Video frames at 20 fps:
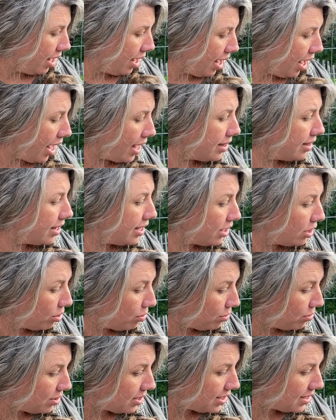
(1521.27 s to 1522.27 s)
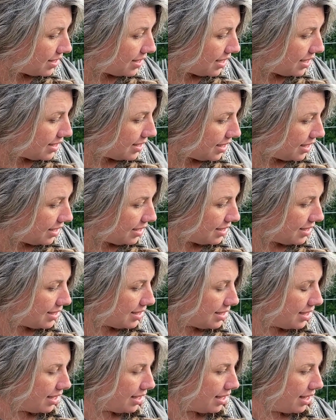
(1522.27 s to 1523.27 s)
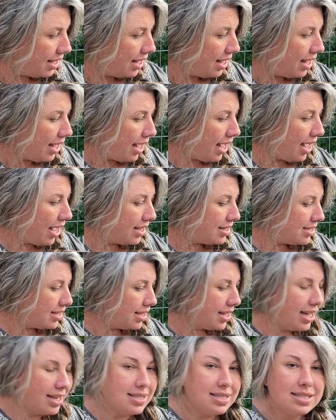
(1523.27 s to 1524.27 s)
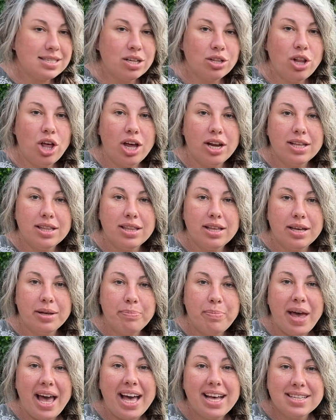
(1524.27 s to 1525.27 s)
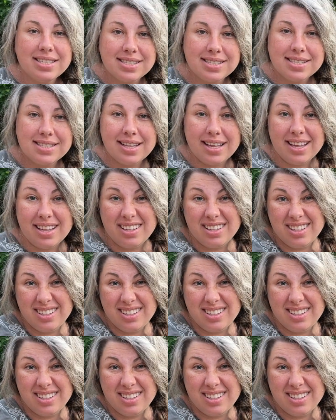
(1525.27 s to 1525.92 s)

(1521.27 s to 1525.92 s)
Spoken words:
I think, through the seasons and against a lot of the pests that